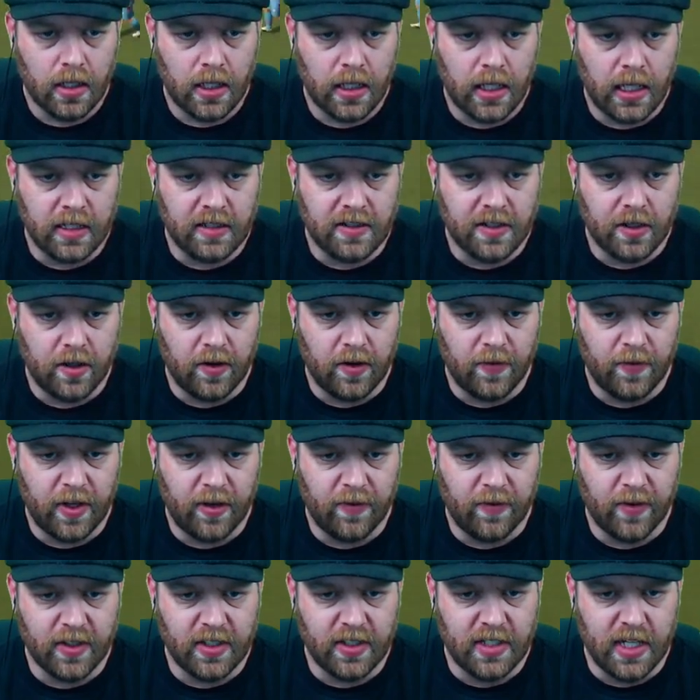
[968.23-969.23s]
Gets it off
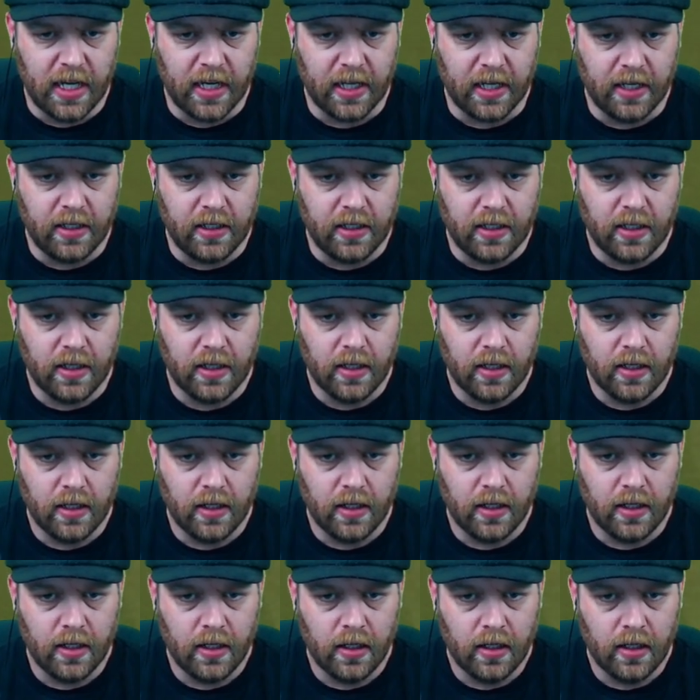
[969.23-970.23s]
here for Duggan.
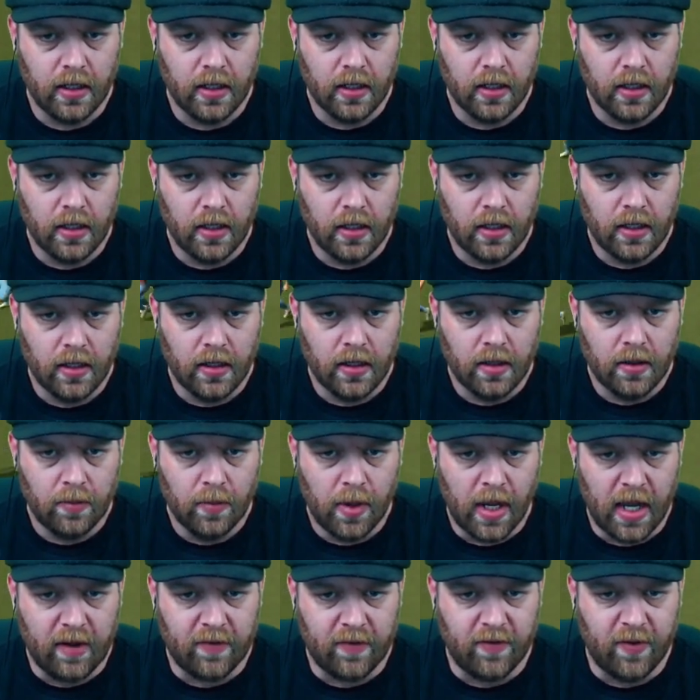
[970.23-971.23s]

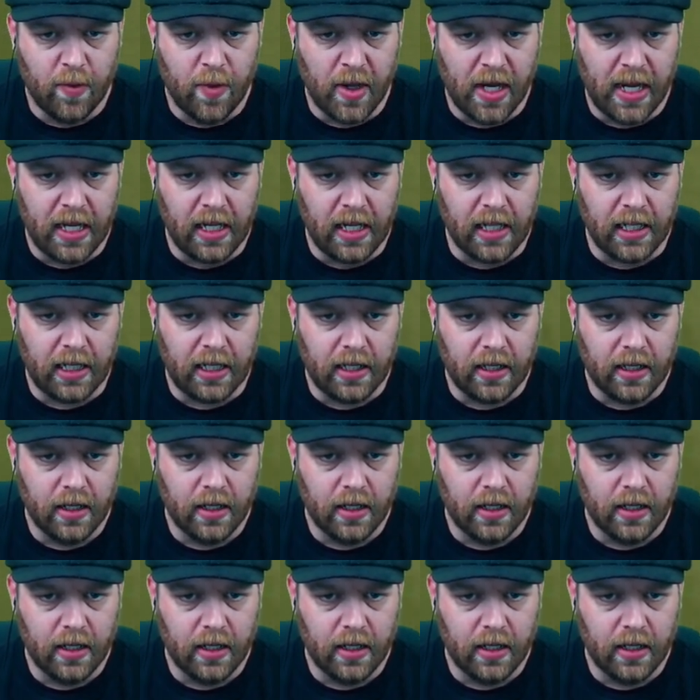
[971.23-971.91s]
Back for Bailey.